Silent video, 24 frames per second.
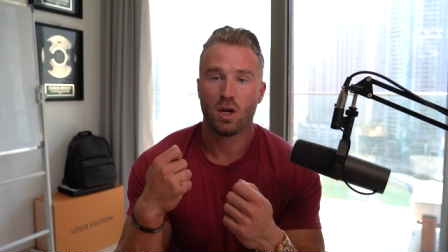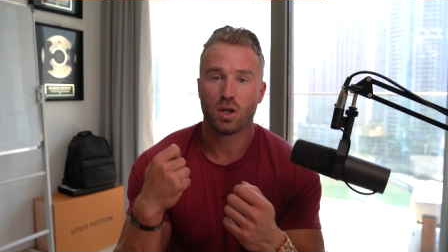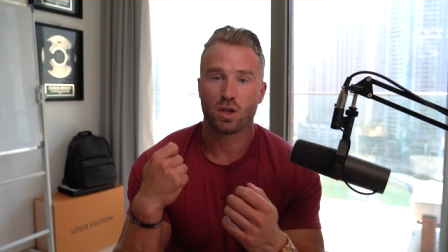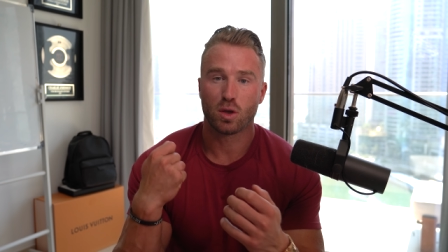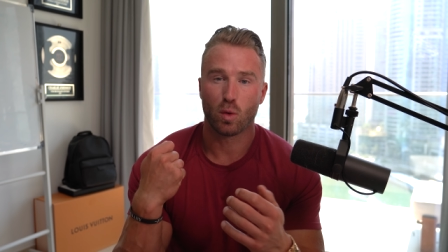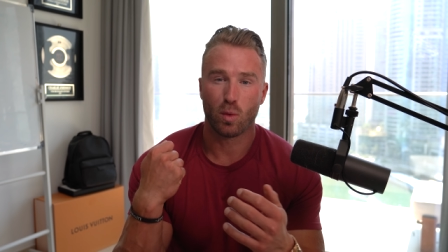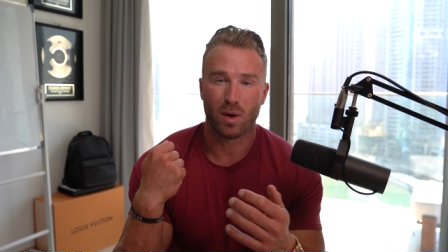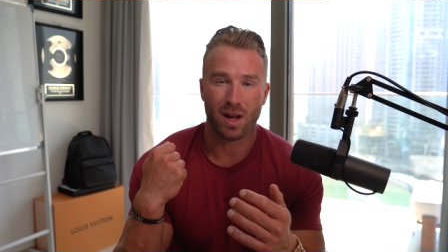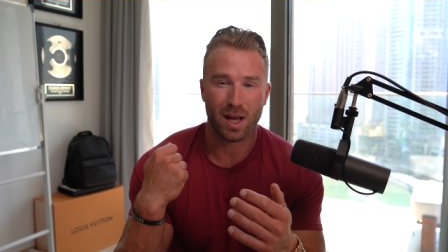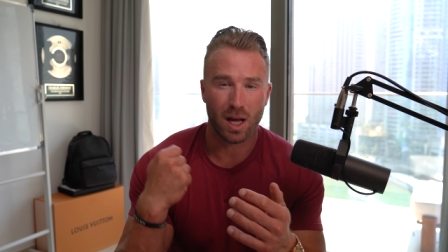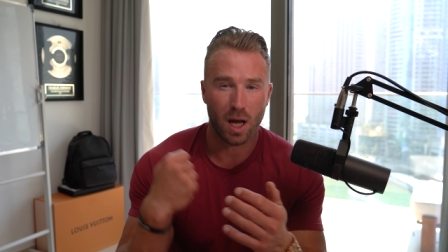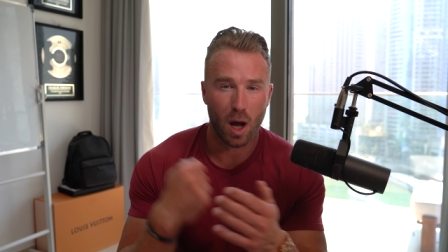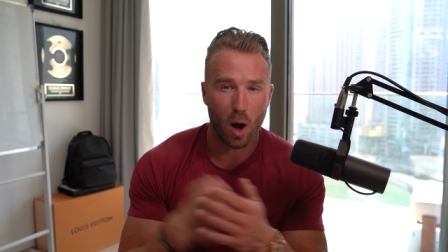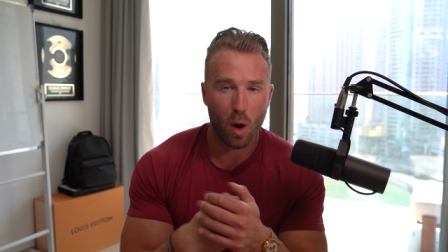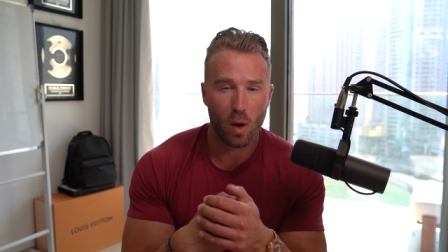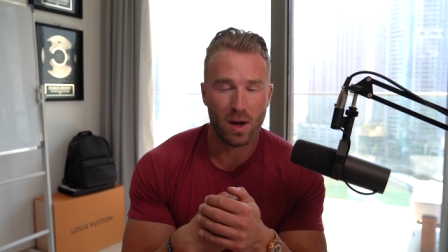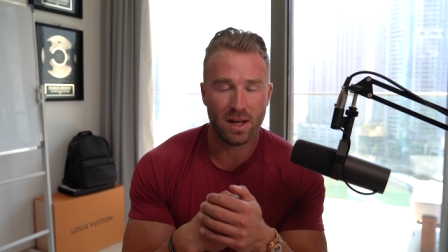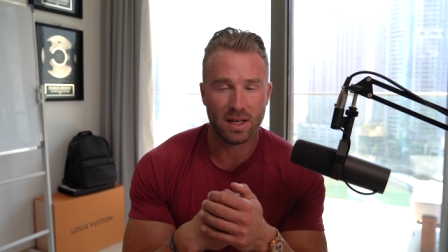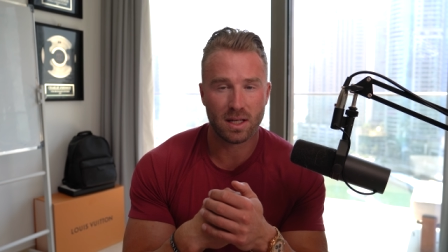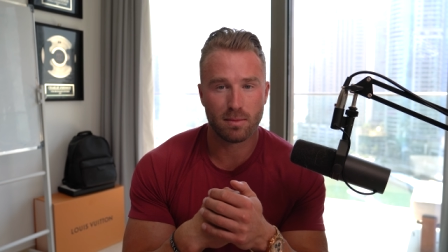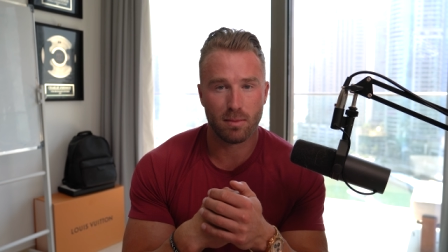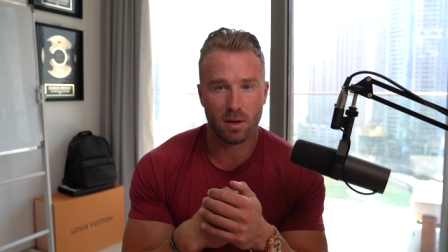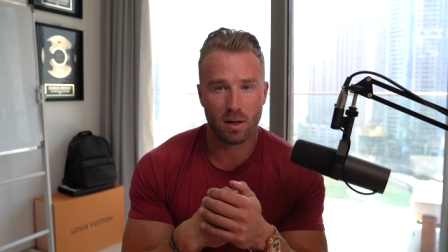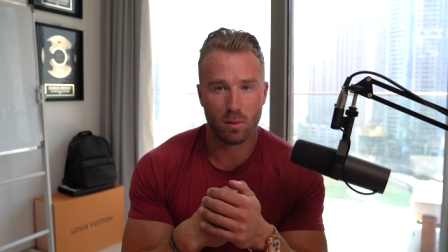So when I go
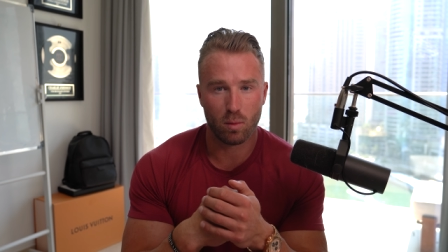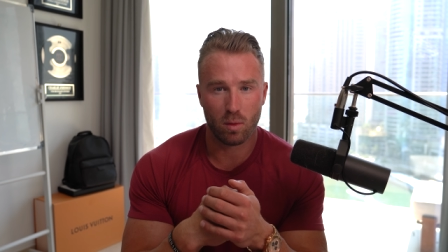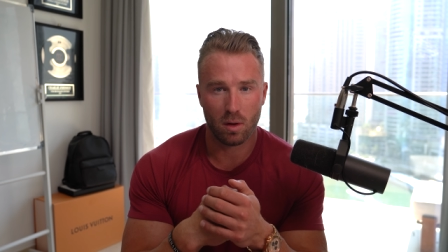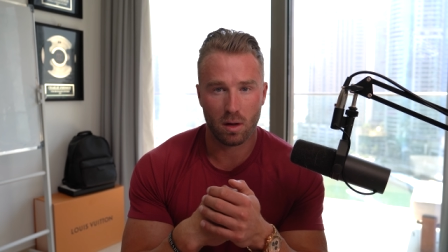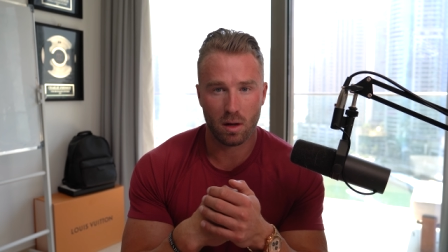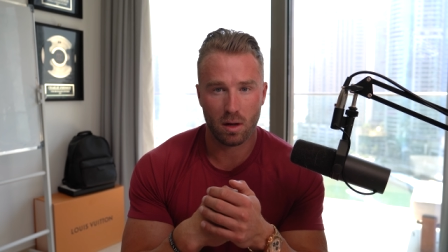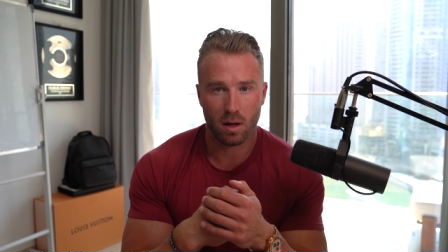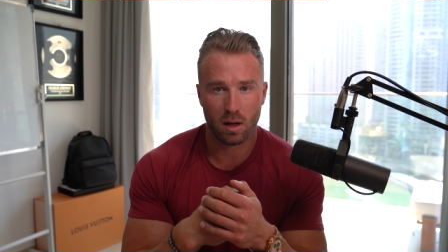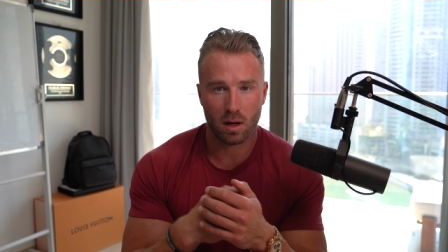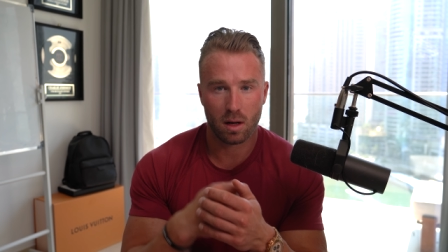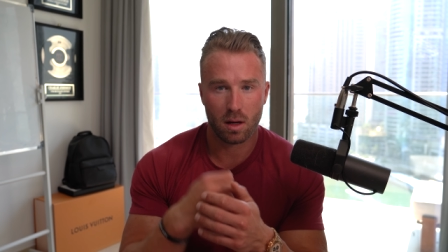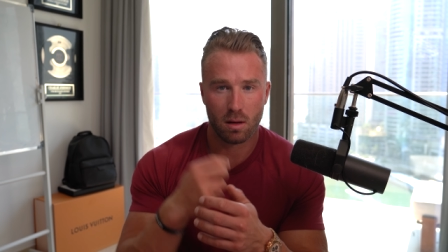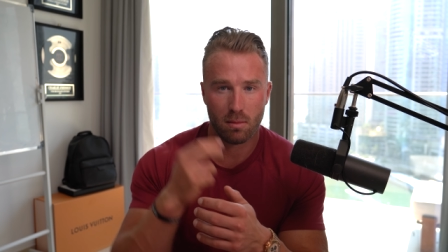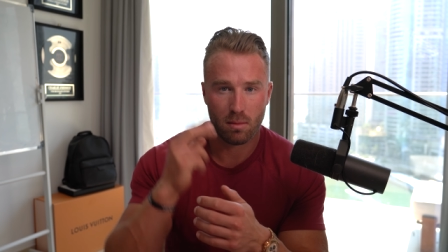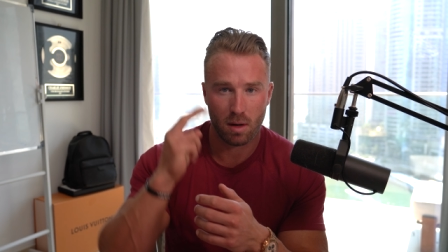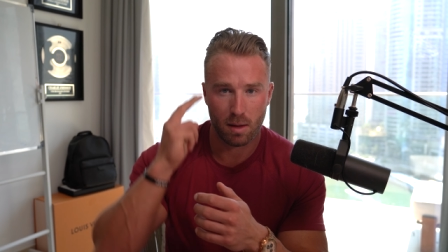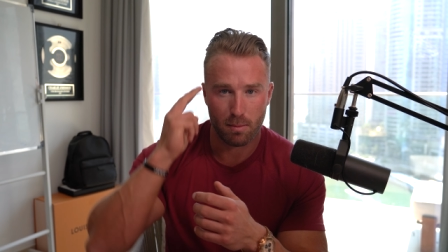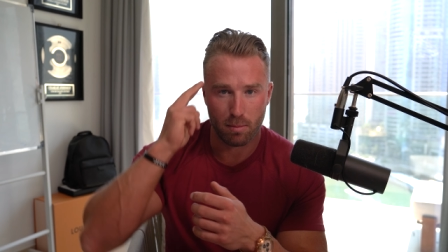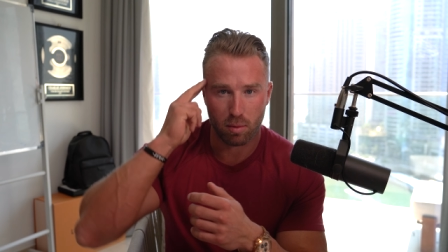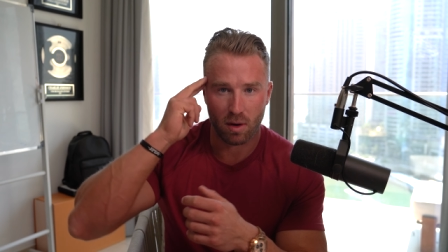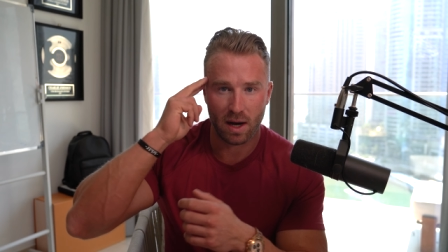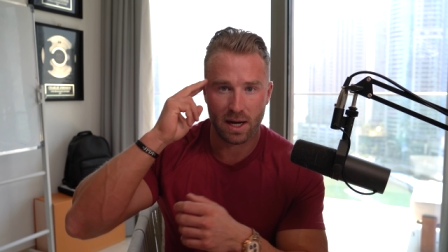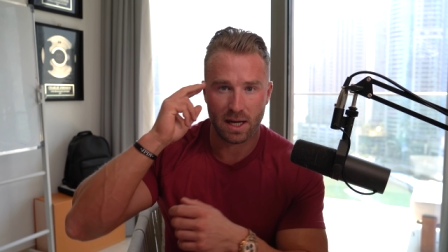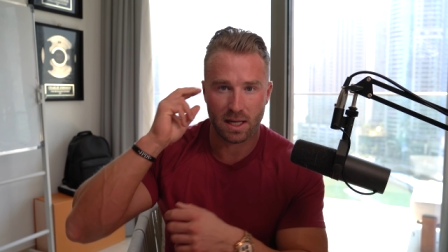into my work, my
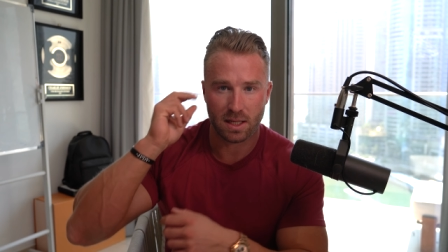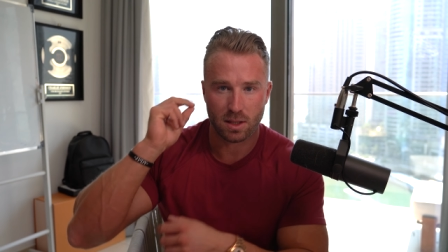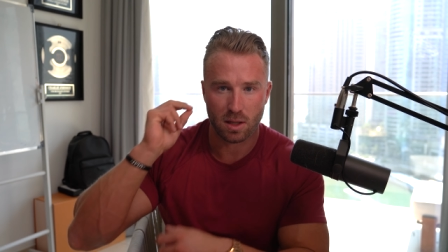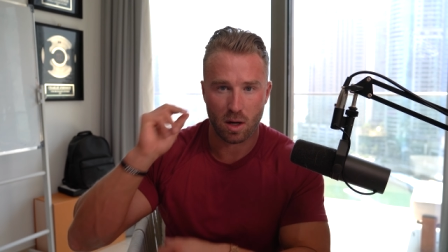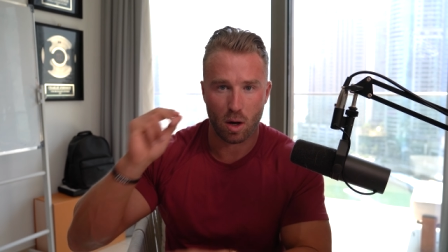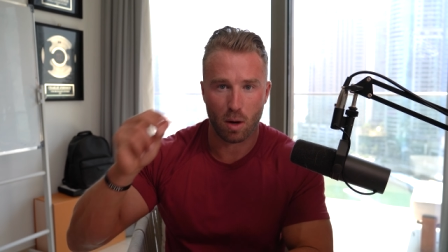brain is